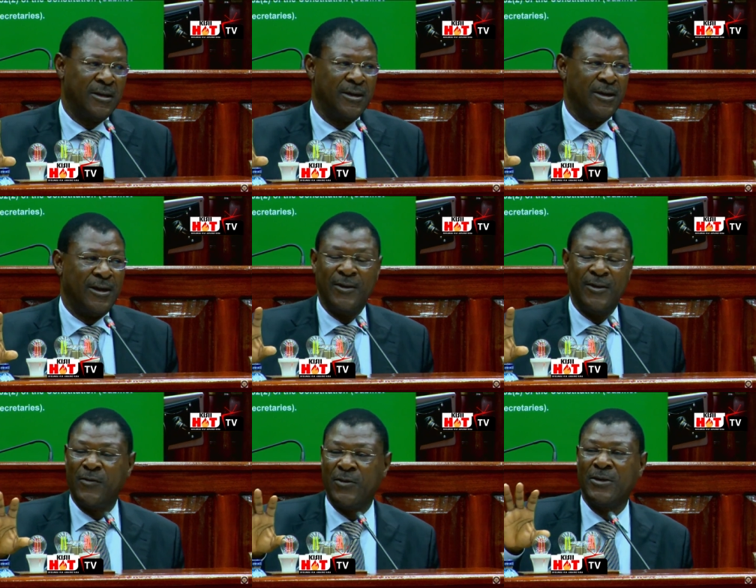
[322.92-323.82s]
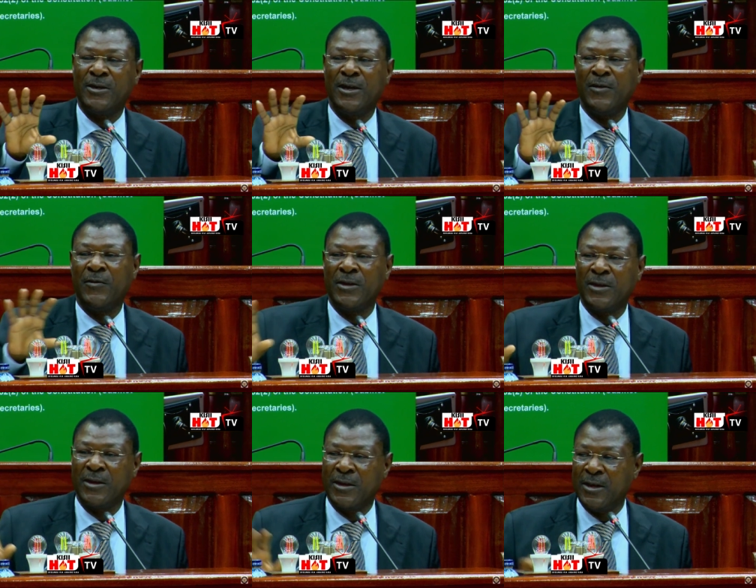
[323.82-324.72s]
and forgot
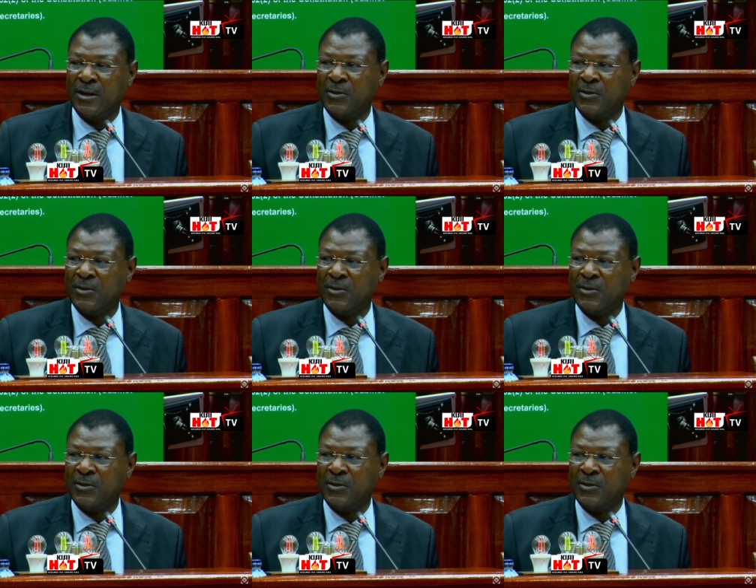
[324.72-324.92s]
everything else.